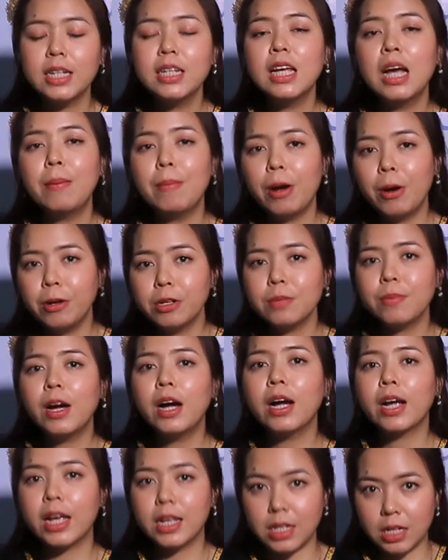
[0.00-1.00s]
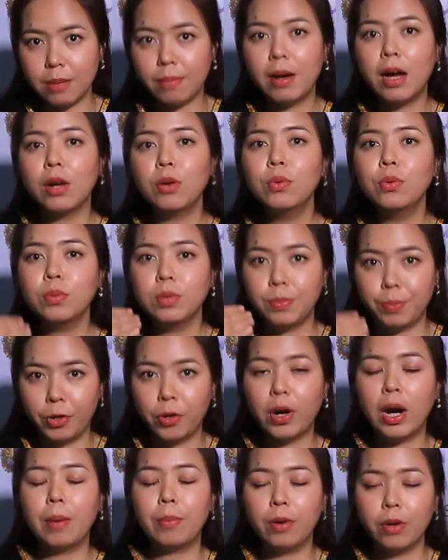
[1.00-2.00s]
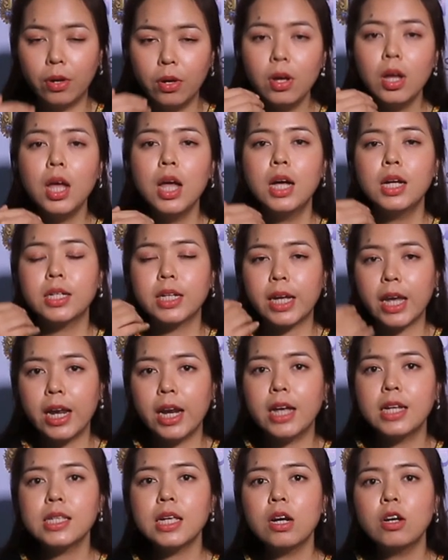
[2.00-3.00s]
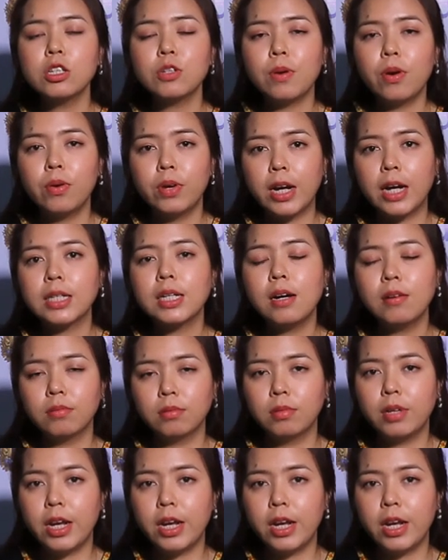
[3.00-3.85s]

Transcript: Dinia Marajma, Castamalu, Piorabono. The Canadians are not on